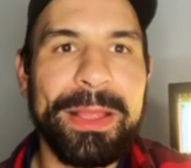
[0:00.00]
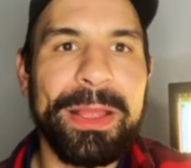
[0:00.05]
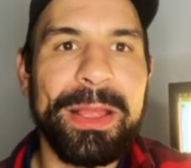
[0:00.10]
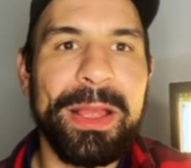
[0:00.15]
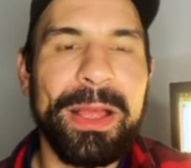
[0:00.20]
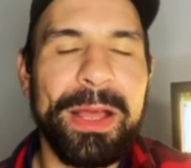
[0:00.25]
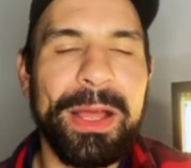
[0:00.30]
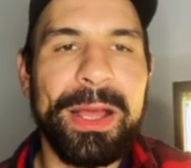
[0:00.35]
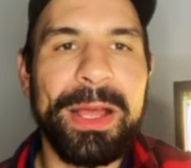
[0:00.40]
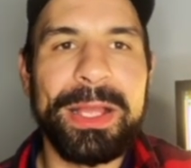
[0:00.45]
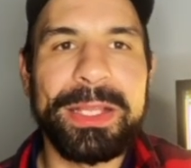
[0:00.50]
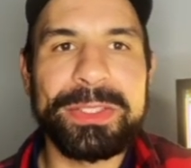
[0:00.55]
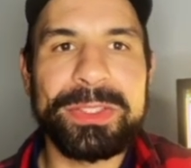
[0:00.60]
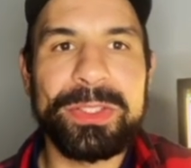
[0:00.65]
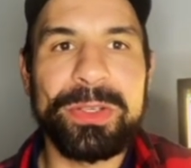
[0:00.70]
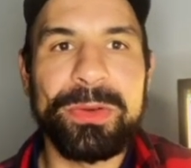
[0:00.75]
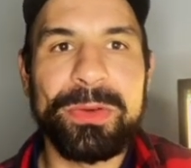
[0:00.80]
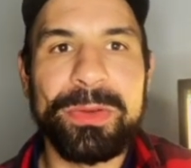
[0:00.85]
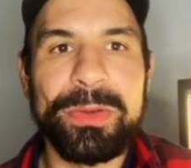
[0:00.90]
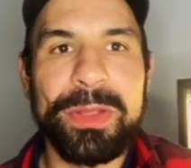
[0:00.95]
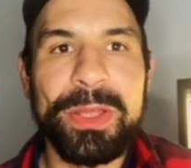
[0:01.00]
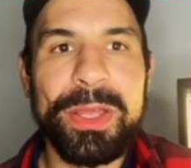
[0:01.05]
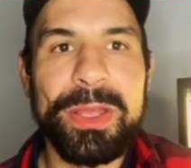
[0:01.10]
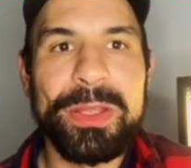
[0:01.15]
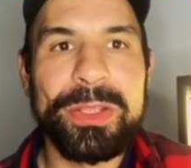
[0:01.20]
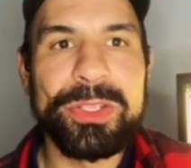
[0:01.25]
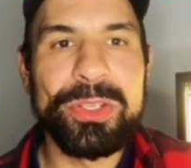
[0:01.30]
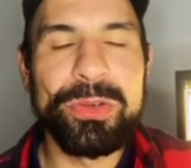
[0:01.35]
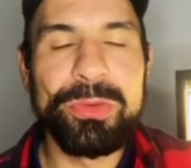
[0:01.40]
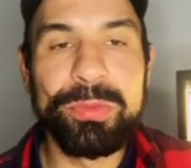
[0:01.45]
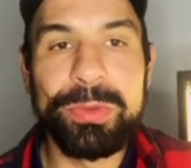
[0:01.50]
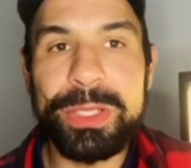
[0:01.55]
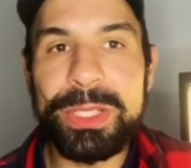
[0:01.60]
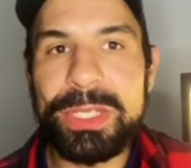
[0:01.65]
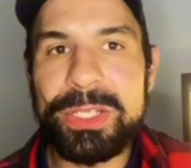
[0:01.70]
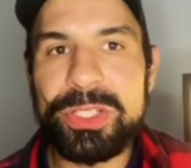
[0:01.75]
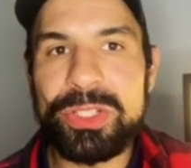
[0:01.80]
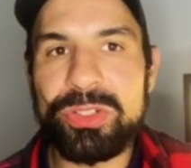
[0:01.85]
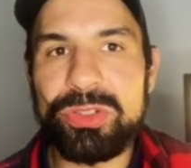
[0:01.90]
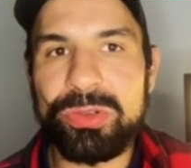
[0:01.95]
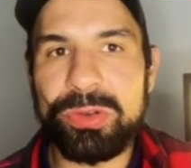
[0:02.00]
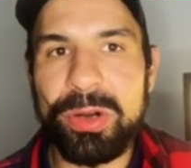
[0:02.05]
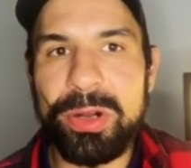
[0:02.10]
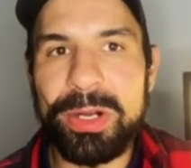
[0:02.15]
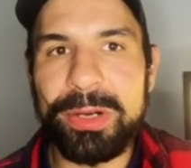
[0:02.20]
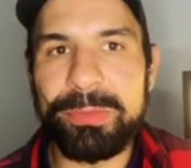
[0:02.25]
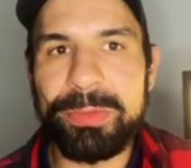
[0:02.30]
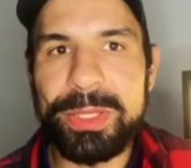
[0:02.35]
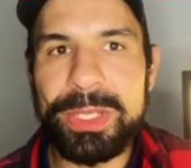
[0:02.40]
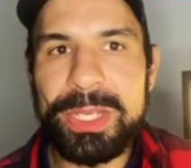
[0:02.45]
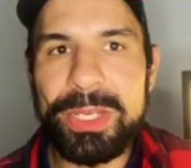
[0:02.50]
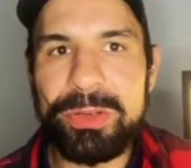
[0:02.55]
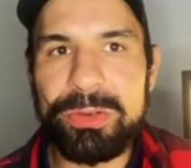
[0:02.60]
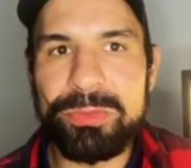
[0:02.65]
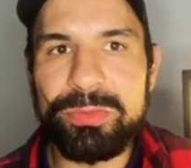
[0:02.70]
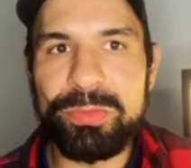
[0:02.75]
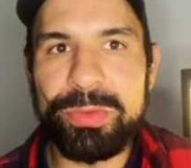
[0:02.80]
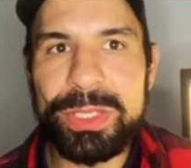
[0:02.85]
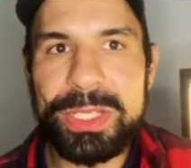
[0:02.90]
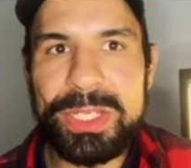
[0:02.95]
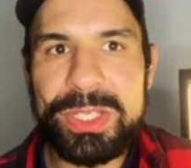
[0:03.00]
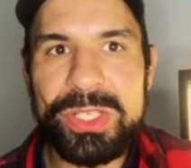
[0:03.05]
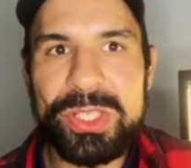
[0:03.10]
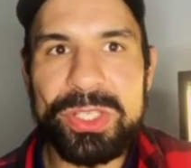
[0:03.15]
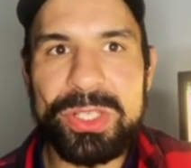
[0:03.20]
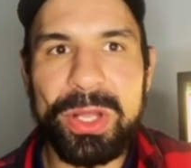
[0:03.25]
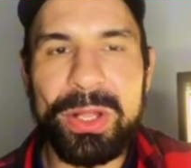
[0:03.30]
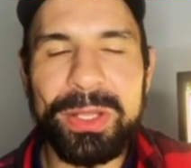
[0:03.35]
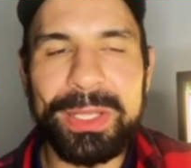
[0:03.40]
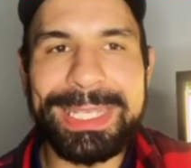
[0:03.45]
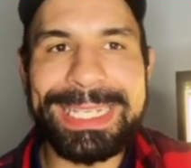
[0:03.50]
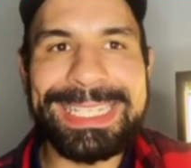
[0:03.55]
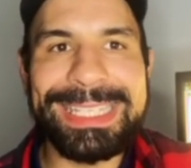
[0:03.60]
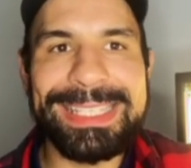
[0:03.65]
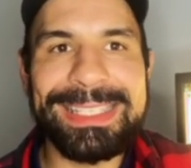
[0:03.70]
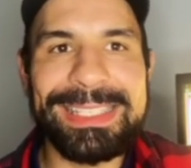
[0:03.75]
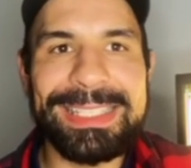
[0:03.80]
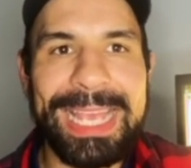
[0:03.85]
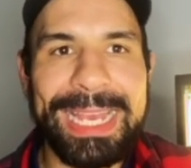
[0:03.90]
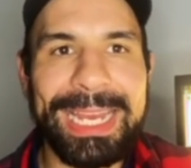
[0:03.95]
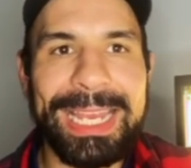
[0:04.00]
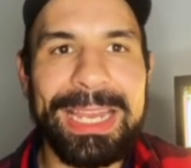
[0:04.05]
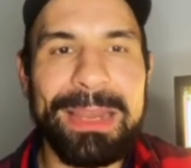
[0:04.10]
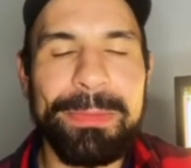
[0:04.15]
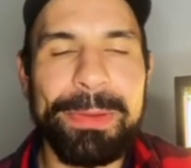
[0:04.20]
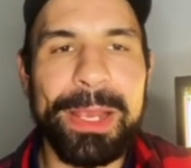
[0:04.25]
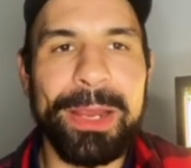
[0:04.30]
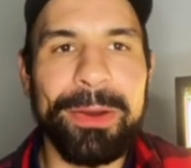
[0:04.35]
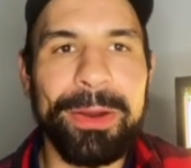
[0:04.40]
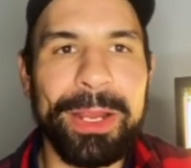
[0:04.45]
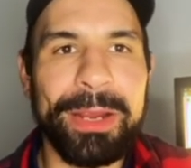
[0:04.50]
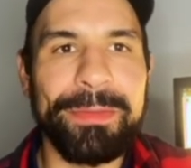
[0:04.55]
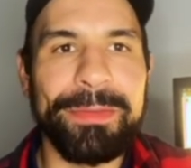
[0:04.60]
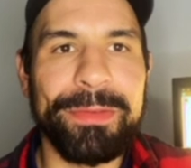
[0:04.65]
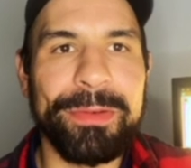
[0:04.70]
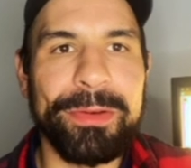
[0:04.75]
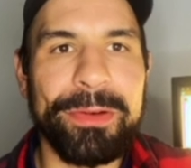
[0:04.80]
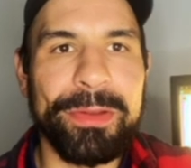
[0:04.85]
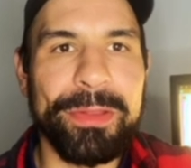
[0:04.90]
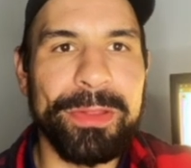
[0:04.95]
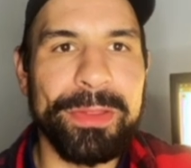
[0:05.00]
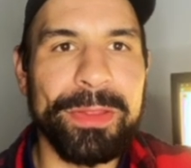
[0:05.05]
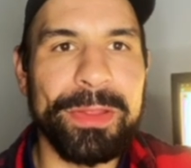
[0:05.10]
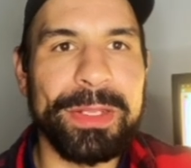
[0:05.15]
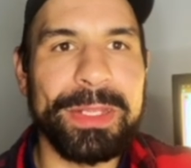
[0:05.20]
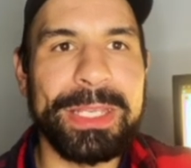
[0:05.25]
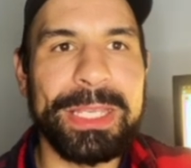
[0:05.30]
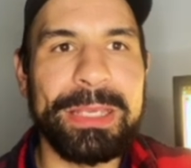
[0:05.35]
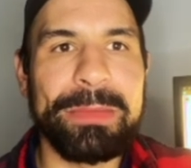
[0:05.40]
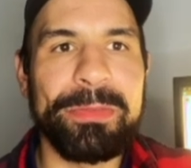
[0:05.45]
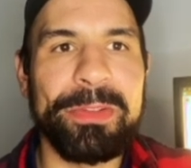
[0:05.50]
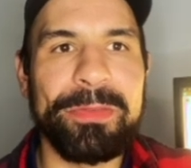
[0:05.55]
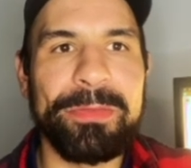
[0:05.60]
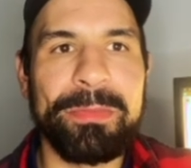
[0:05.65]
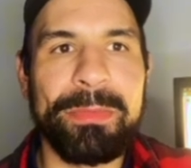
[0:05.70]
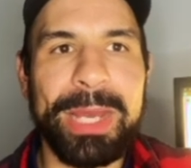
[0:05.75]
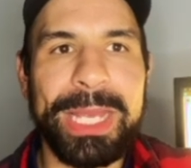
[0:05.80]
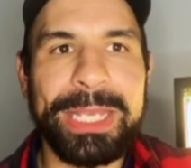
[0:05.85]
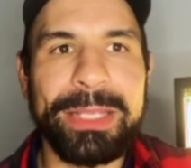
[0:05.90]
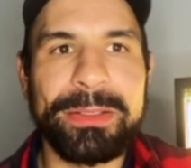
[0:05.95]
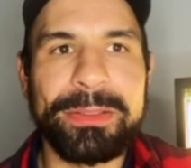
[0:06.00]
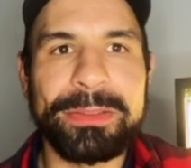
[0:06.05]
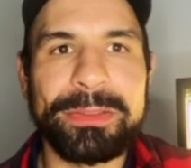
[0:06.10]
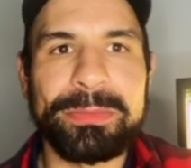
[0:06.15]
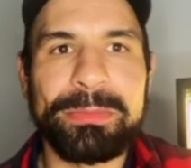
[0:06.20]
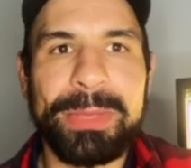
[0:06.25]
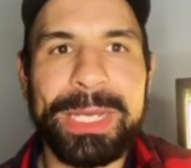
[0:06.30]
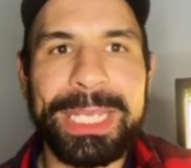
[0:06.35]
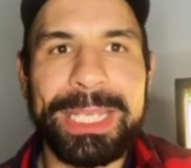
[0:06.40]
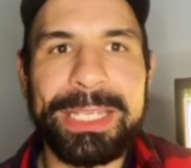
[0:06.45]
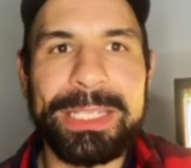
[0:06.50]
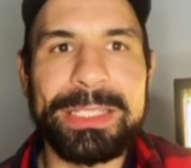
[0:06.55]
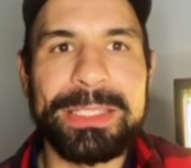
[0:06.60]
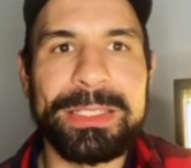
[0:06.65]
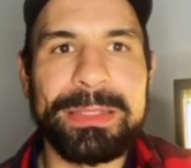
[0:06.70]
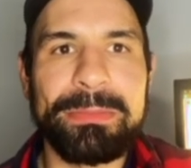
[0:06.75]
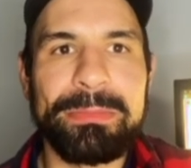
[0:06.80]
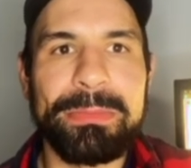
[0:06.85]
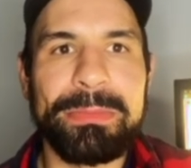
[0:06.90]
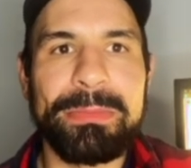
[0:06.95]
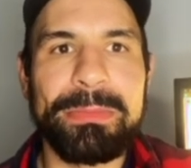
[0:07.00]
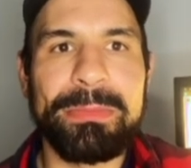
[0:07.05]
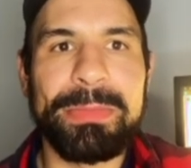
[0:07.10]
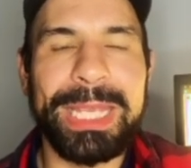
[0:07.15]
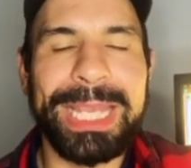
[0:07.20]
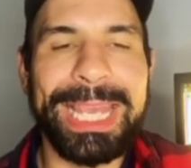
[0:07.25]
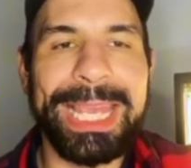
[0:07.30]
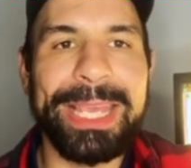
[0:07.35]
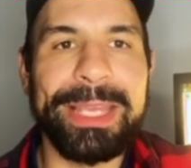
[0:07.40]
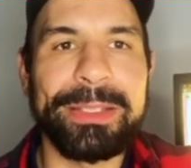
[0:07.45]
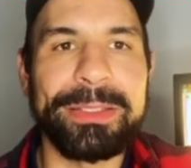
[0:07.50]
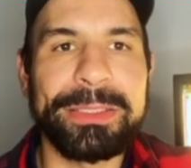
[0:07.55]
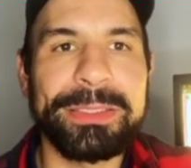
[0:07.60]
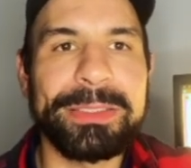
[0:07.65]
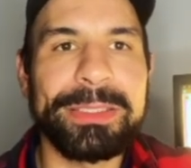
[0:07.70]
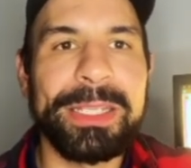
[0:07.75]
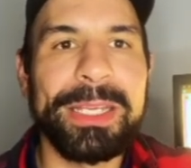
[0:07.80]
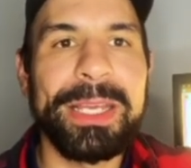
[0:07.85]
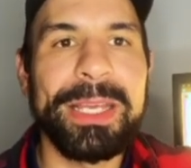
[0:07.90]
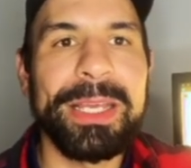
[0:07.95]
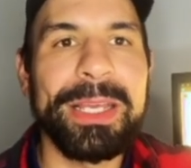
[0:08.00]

Uh, so, two really strong, really, really solid second pairing for the team of Michaels, Mikeys, and Michael's.